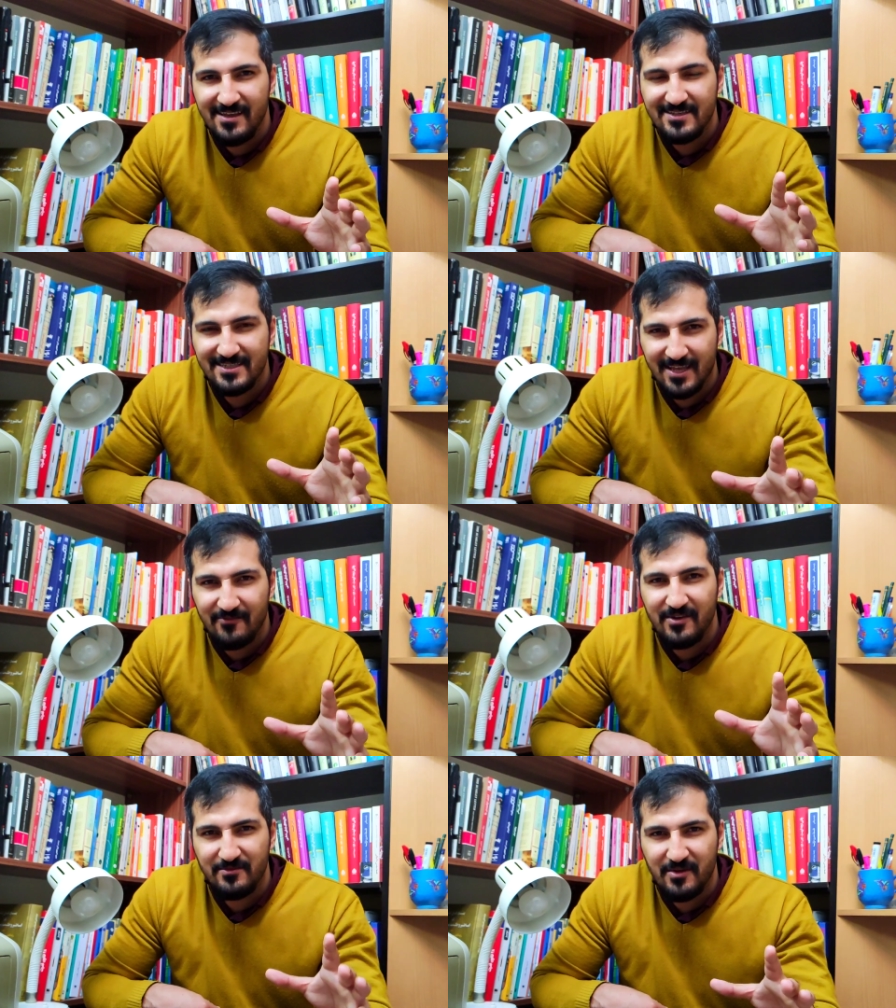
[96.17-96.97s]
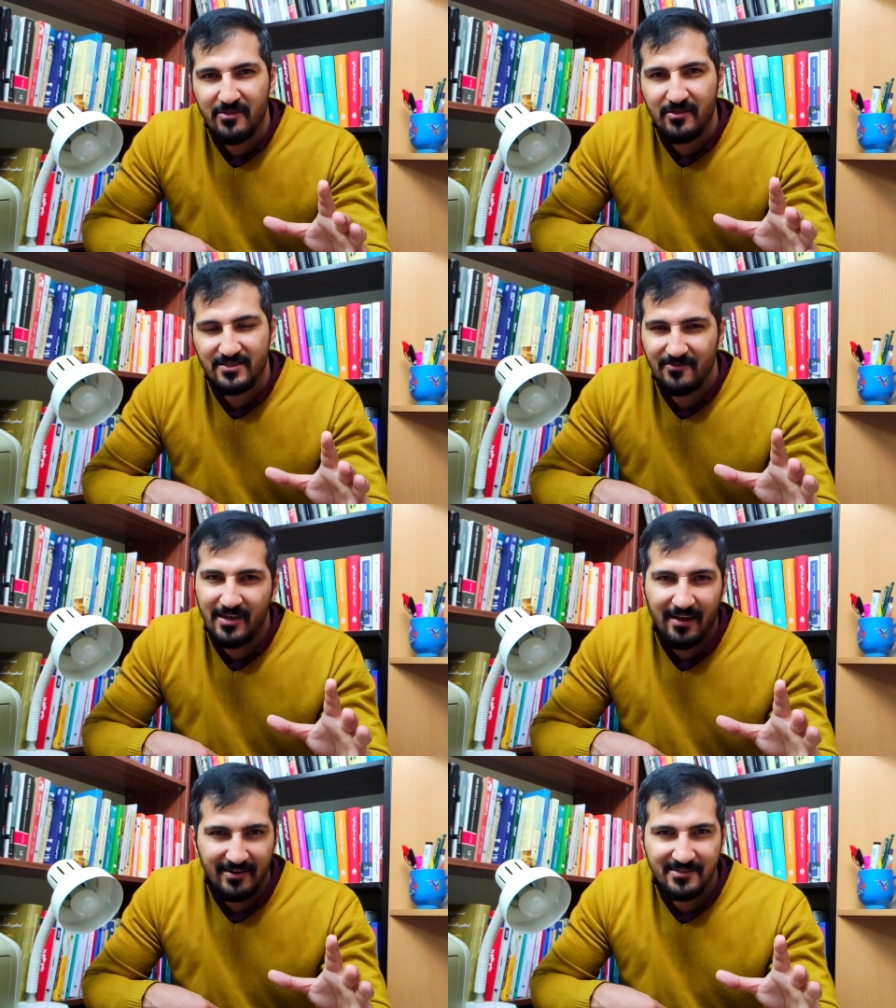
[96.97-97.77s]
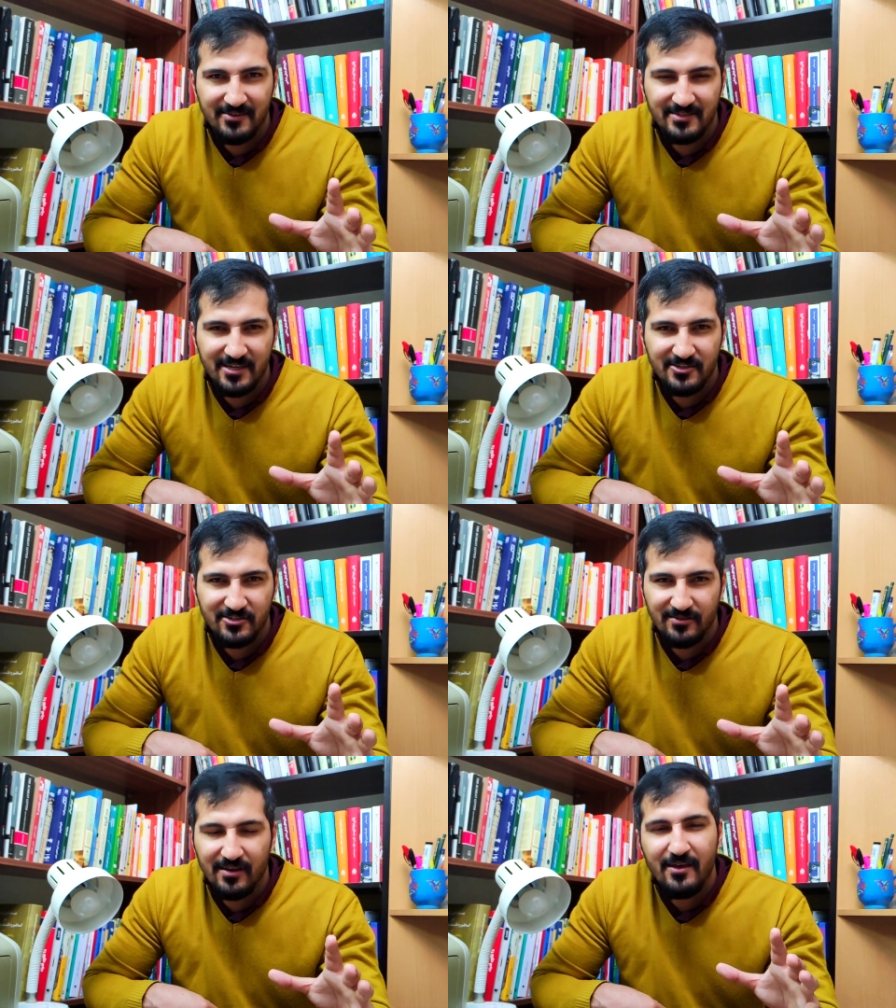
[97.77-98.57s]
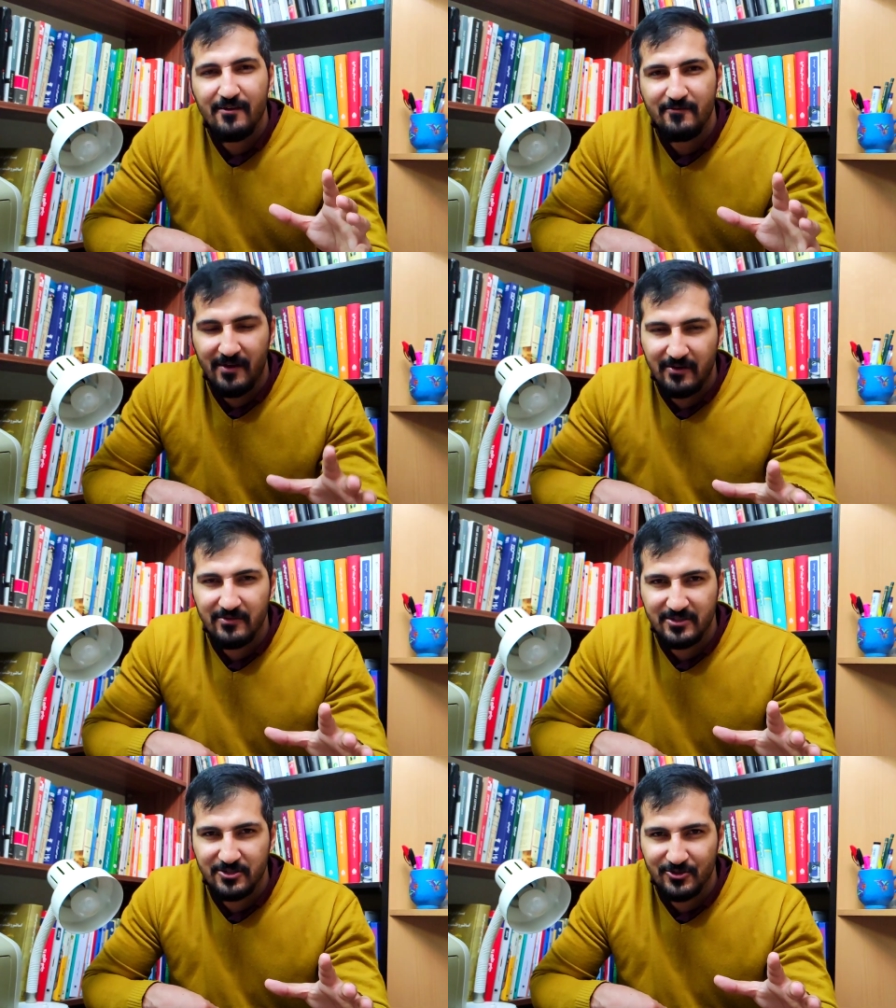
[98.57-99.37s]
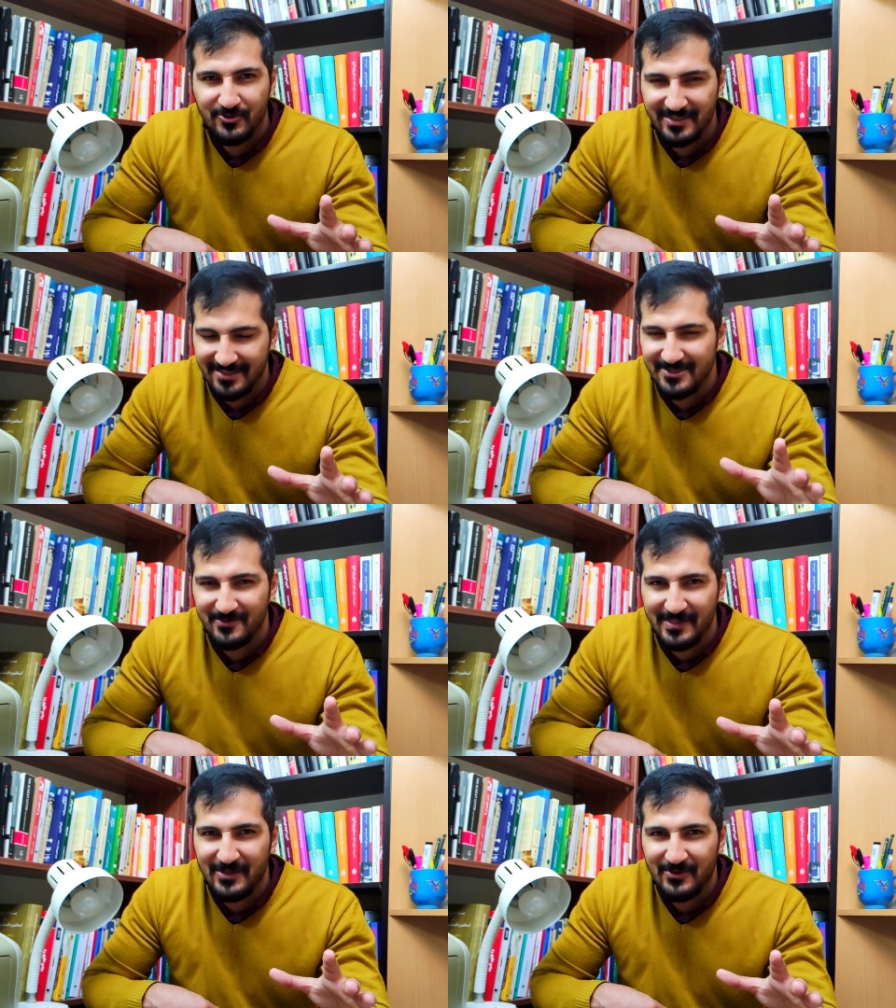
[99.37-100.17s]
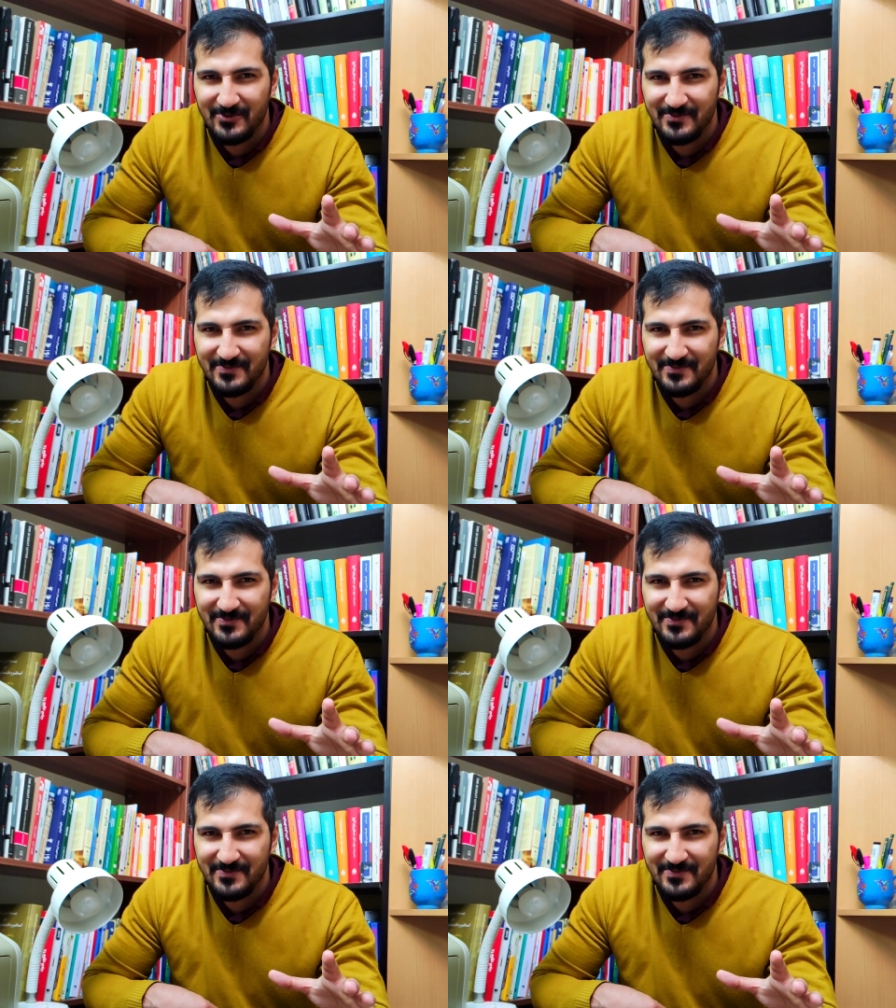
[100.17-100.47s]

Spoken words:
7 methods of characterization very soon in this video.